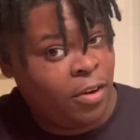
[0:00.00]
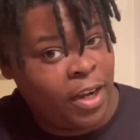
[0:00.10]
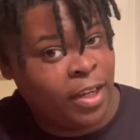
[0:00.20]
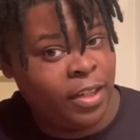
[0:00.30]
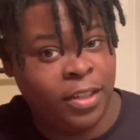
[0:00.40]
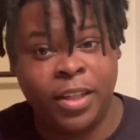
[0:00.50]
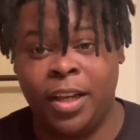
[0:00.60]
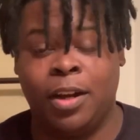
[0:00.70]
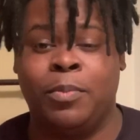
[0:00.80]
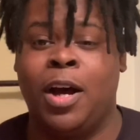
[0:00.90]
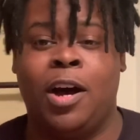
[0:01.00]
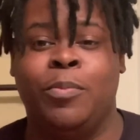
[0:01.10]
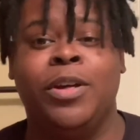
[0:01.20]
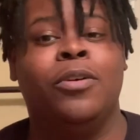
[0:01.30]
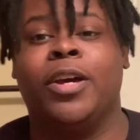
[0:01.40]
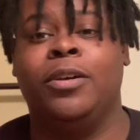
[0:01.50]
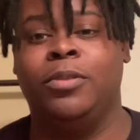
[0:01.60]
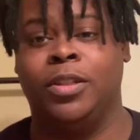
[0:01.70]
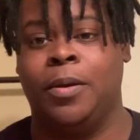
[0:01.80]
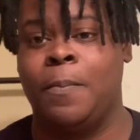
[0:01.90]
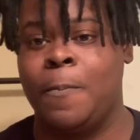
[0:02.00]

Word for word: I got, and I'm, I'll be okay with it.